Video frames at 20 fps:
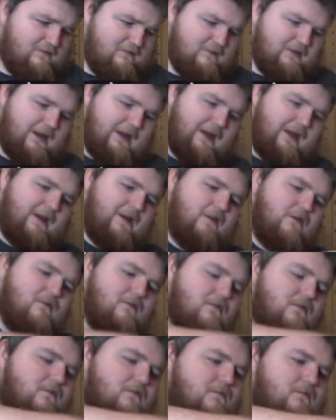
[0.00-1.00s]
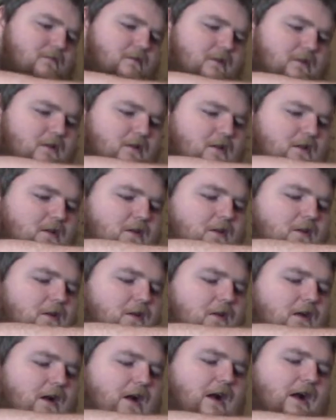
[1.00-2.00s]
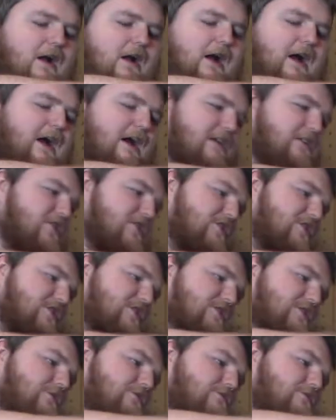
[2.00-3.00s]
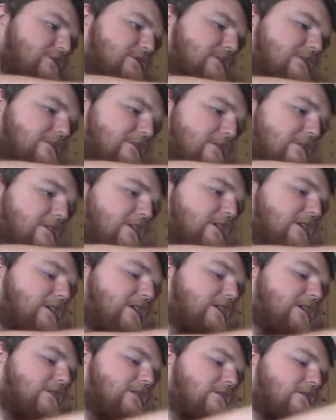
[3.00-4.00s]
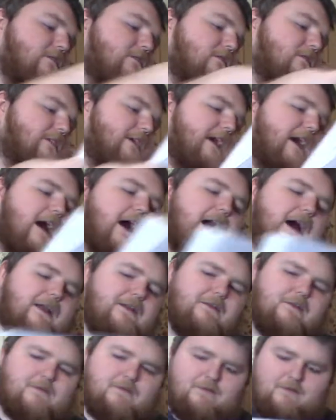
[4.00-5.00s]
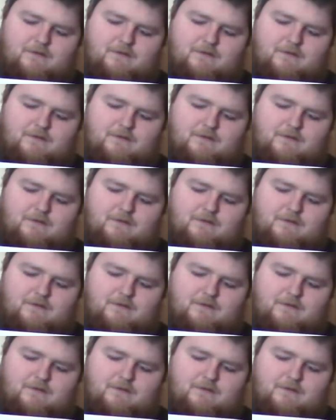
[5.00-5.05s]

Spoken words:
Now, I just used the guide,